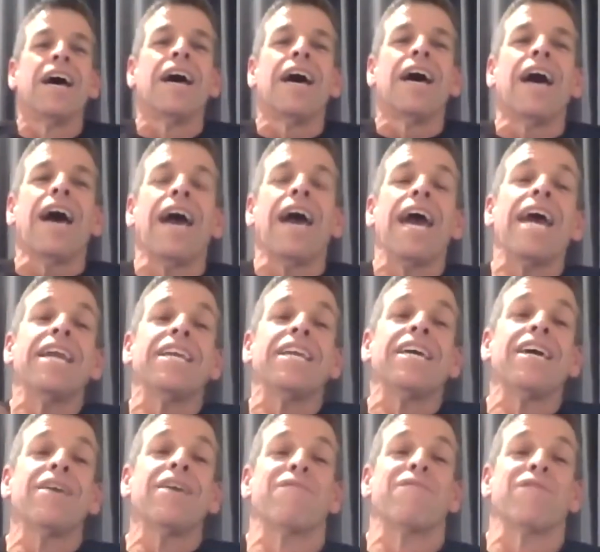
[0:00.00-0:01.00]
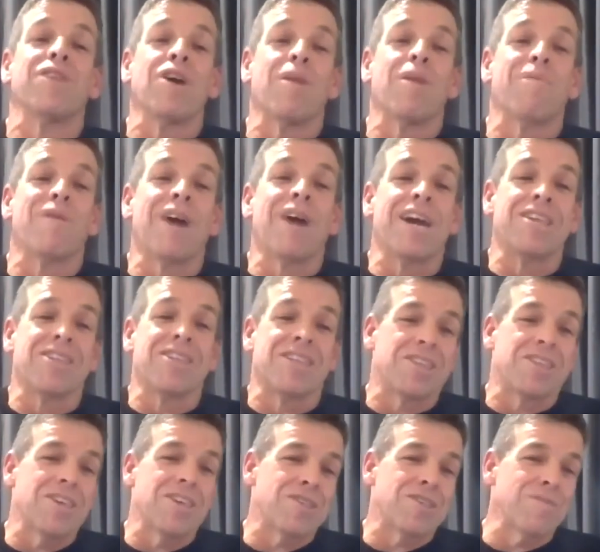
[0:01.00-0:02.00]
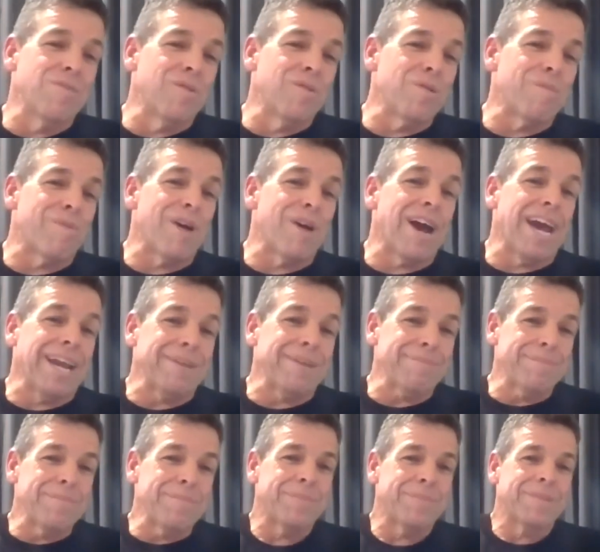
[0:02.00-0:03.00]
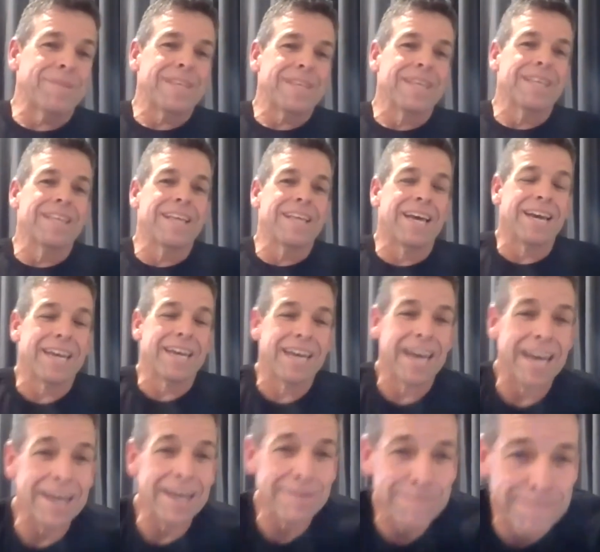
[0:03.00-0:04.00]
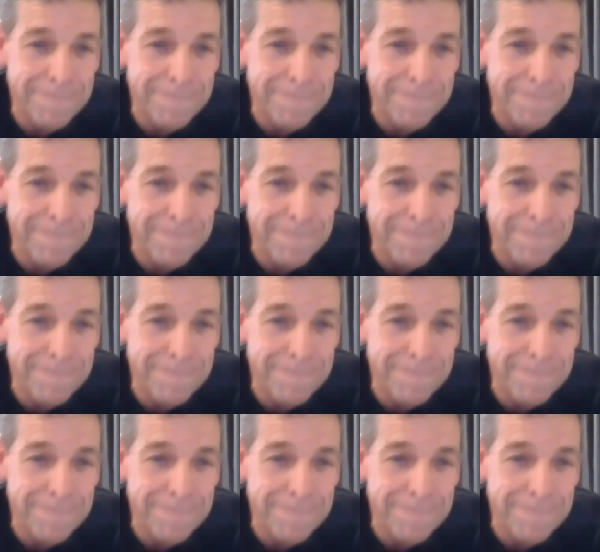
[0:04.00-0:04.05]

A handy hint for the operation system of the brain. Okay.